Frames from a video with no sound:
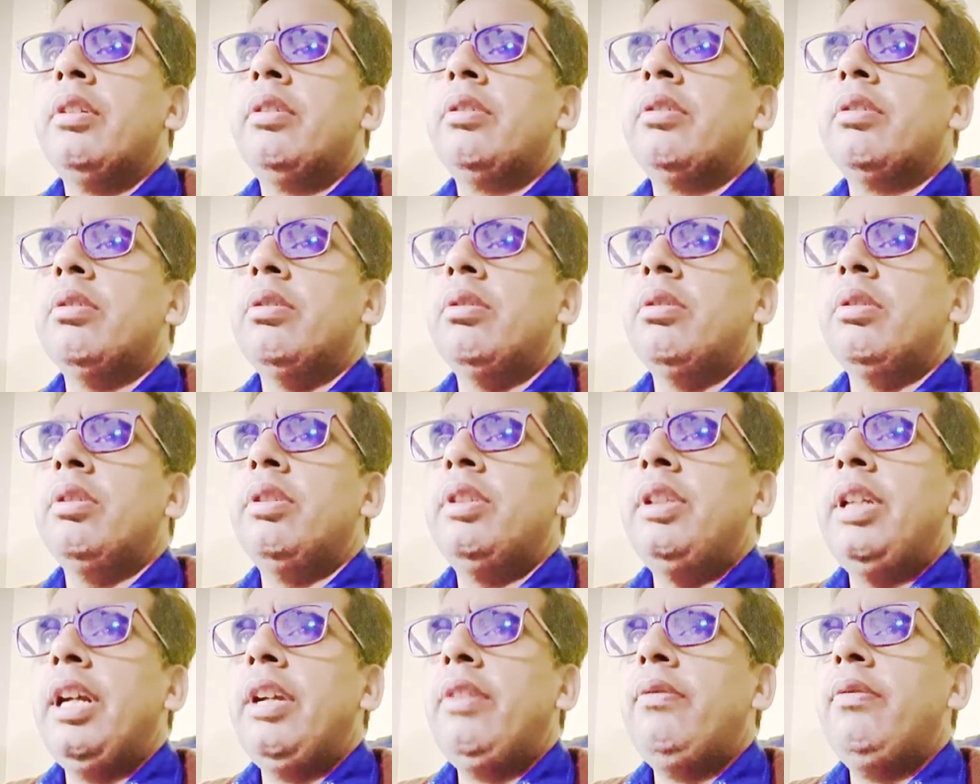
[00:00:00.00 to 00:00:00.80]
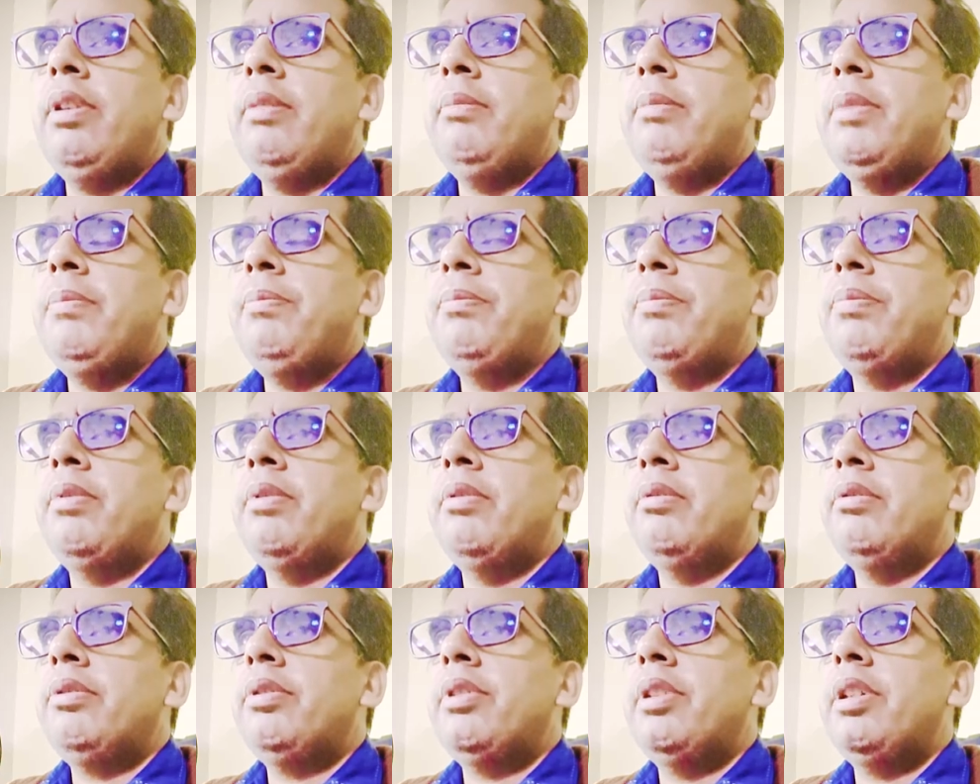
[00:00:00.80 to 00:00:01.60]
So that will be
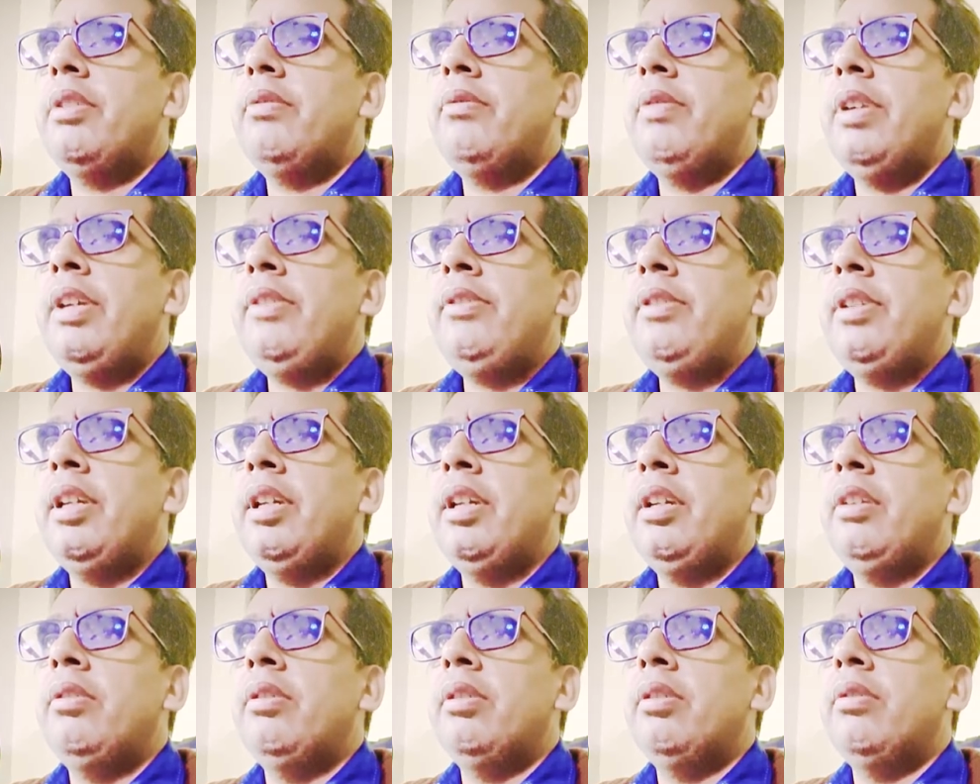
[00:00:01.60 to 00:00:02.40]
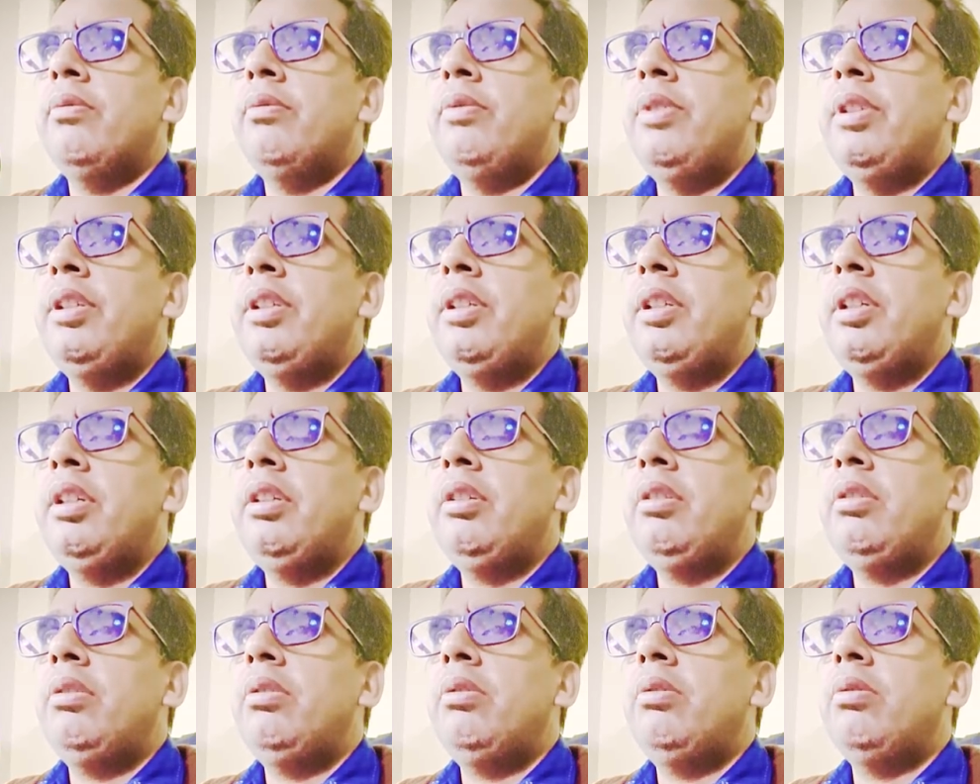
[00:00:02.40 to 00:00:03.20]
post request, and we
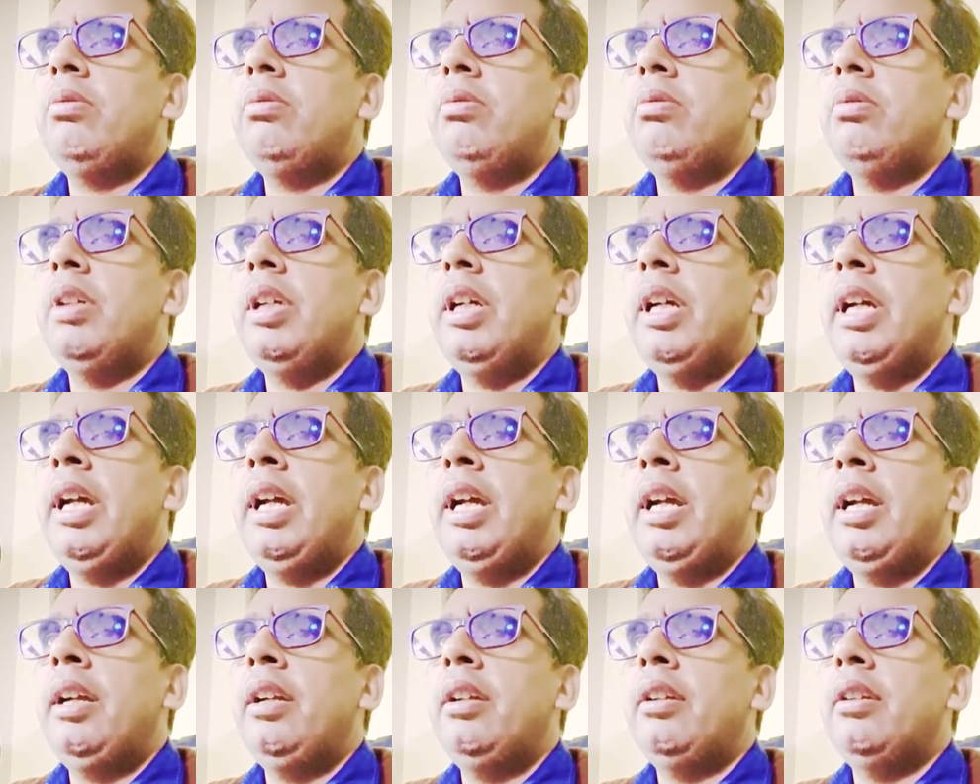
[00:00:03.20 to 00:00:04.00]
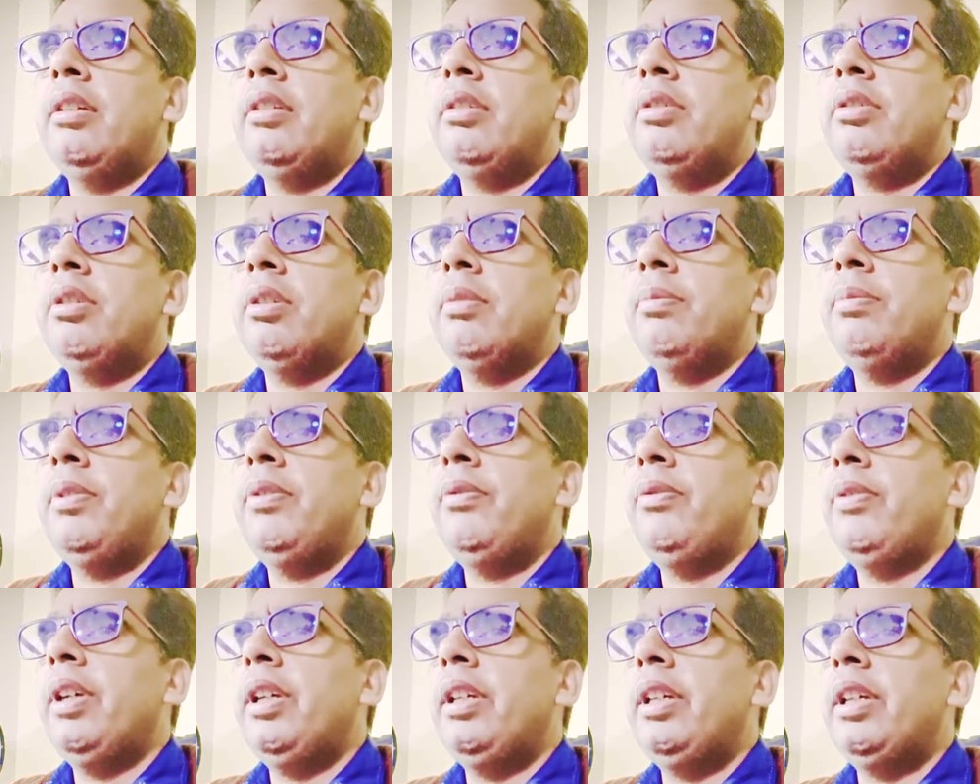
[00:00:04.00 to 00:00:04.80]
need to add
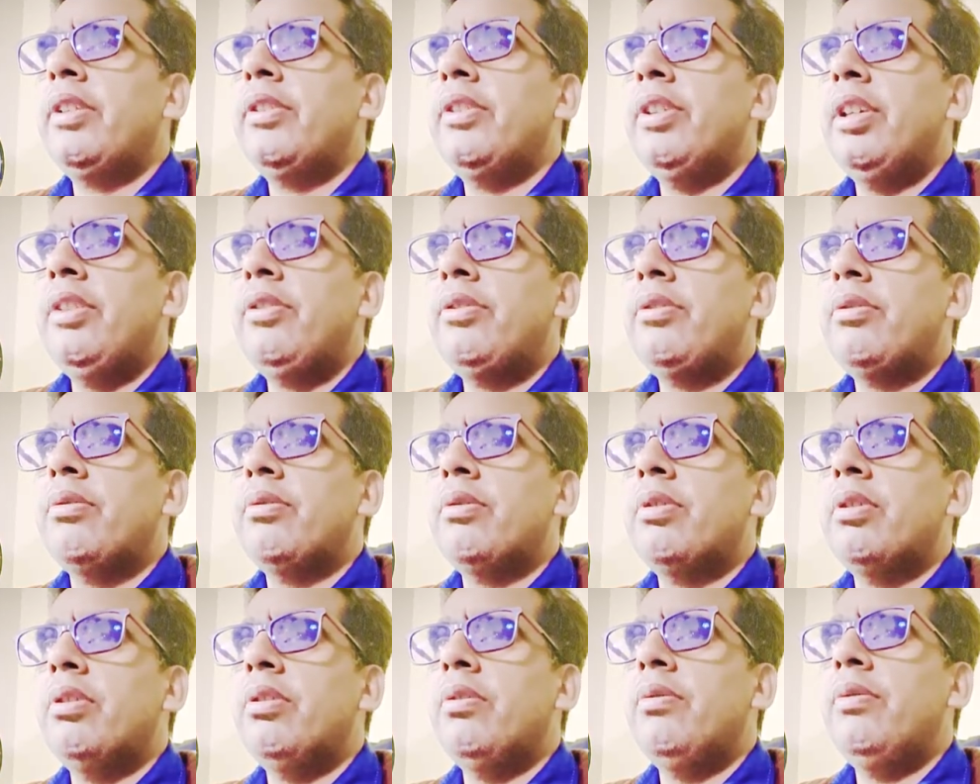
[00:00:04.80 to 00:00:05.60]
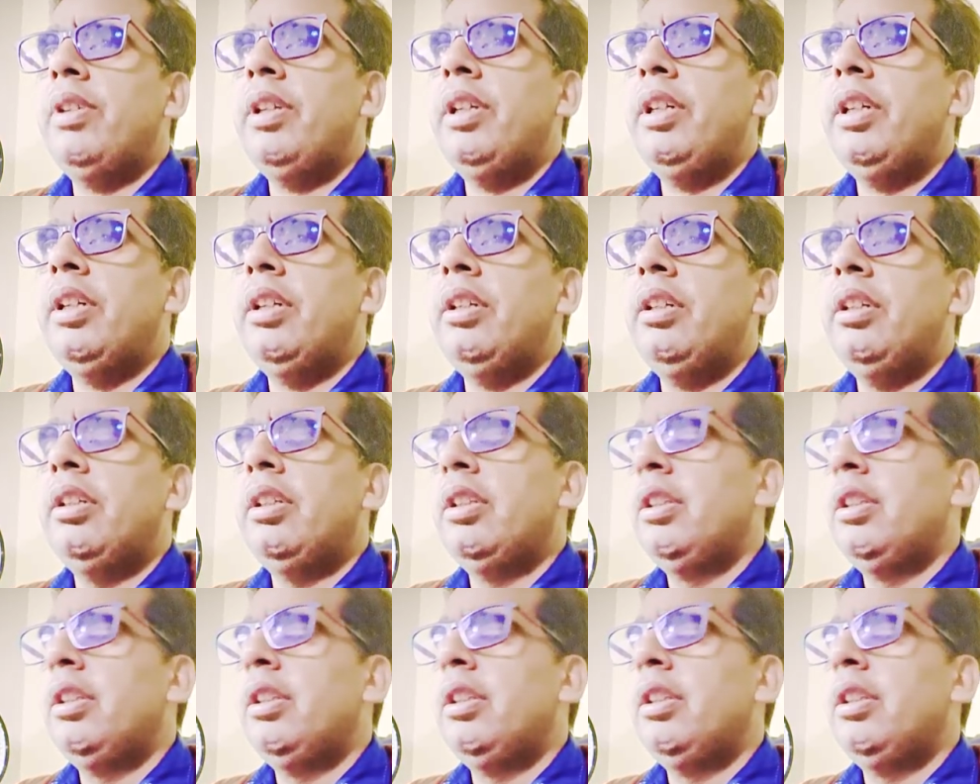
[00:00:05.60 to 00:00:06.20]
Shopify access token over here,